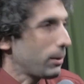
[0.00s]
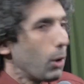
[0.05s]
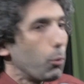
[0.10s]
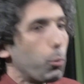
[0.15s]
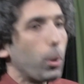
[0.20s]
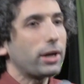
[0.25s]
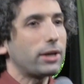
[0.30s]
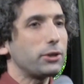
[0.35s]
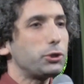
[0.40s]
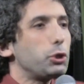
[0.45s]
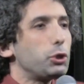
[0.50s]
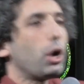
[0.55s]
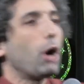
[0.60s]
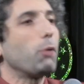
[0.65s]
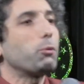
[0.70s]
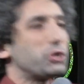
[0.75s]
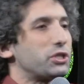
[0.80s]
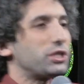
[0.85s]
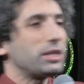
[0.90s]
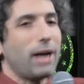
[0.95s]
Because you
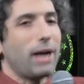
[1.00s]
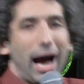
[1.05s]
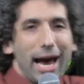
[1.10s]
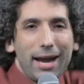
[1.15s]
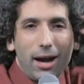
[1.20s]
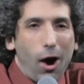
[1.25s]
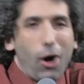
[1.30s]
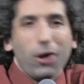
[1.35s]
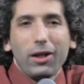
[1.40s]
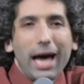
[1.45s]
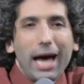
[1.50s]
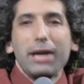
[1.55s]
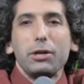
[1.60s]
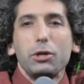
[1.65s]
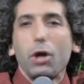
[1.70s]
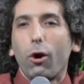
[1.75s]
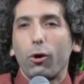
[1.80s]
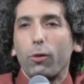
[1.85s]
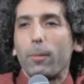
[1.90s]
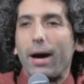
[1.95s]
don't see, all I had
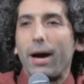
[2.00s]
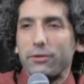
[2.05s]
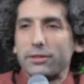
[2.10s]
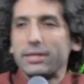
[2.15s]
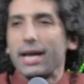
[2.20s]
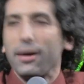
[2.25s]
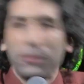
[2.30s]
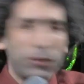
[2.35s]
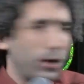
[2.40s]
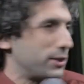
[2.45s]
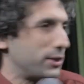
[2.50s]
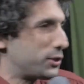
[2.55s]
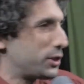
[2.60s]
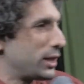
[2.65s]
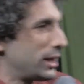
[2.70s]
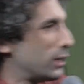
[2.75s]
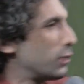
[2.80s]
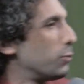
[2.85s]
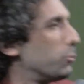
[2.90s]
known about death I'd seen in